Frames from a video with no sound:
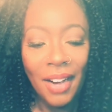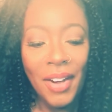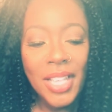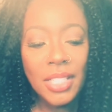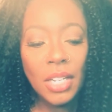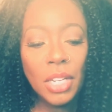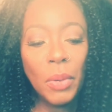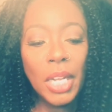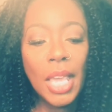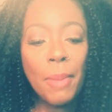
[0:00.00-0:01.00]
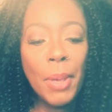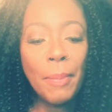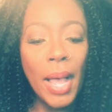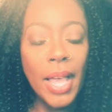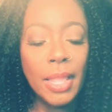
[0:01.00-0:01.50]
All right, so now you want to keep
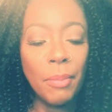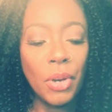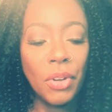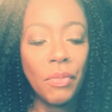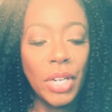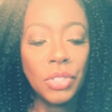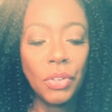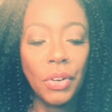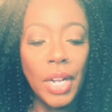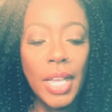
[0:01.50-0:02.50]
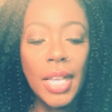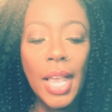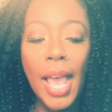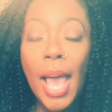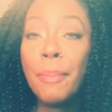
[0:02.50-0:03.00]
in mind that Mercury retrograde
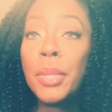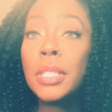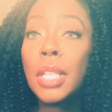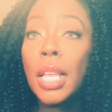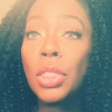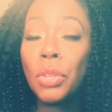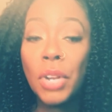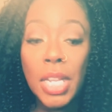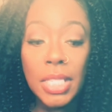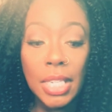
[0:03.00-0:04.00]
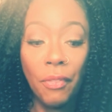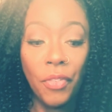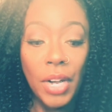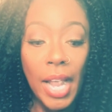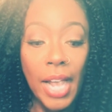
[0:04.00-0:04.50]
happens in 3
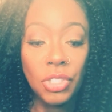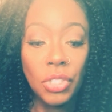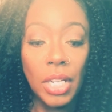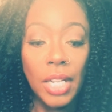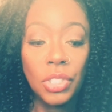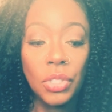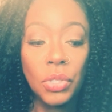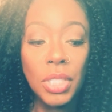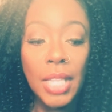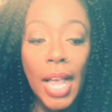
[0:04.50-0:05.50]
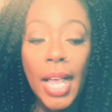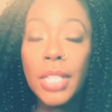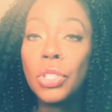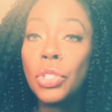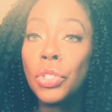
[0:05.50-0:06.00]
different astrological
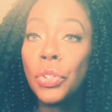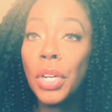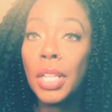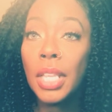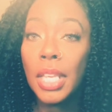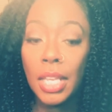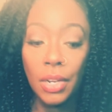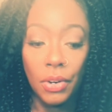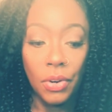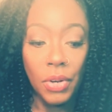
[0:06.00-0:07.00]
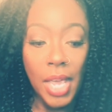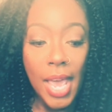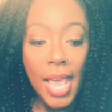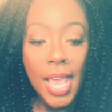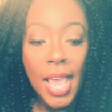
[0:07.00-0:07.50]
signs during the year,
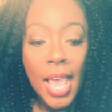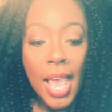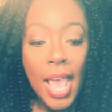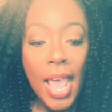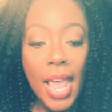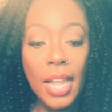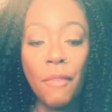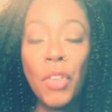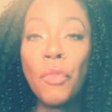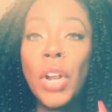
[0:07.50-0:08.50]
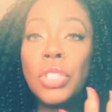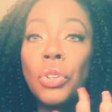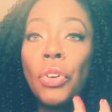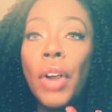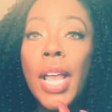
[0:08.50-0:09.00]
okay? And if it
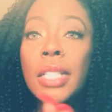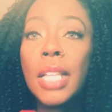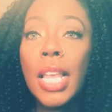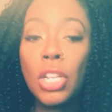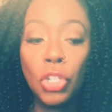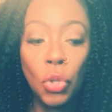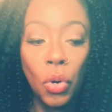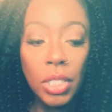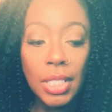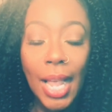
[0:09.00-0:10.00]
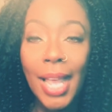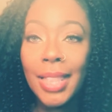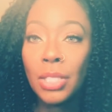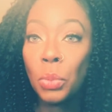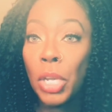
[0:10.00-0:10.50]
retrogrades in your sign,
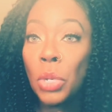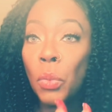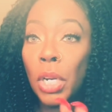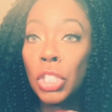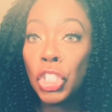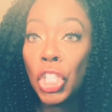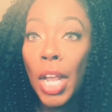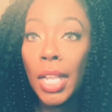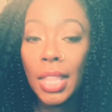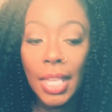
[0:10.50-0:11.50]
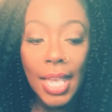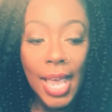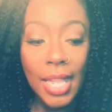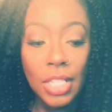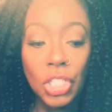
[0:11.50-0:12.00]
that's why you want to check the
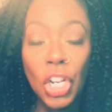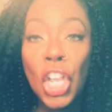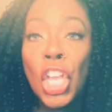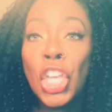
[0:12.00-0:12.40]
calendar,